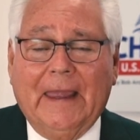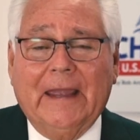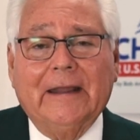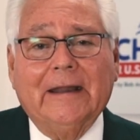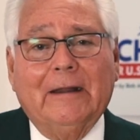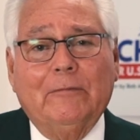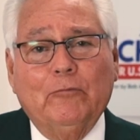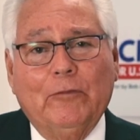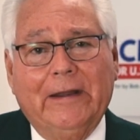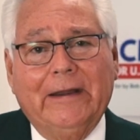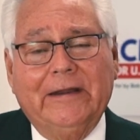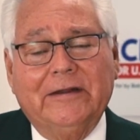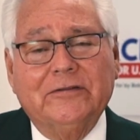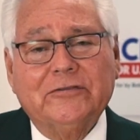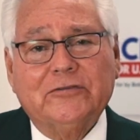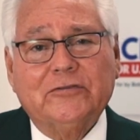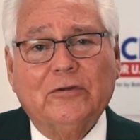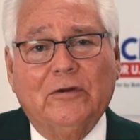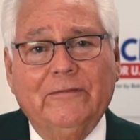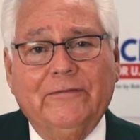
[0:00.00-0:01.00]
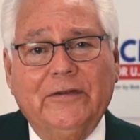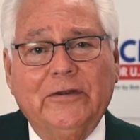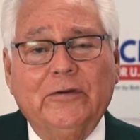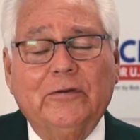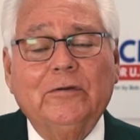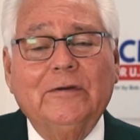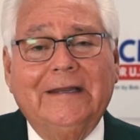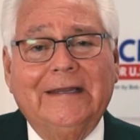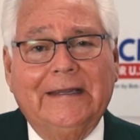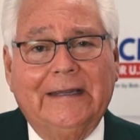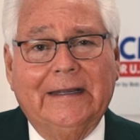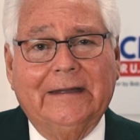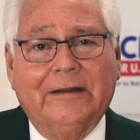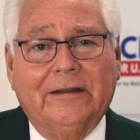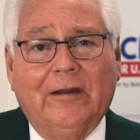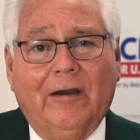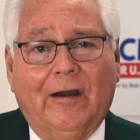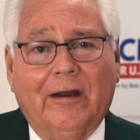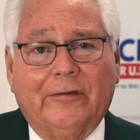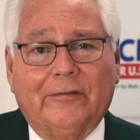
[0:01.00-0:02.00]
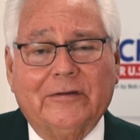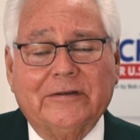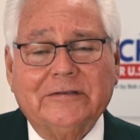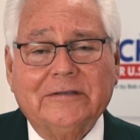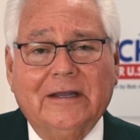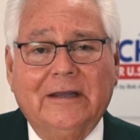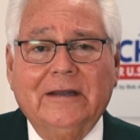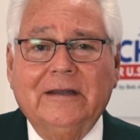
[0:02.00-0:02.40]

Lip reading: And I'm ready to serve you in Congress.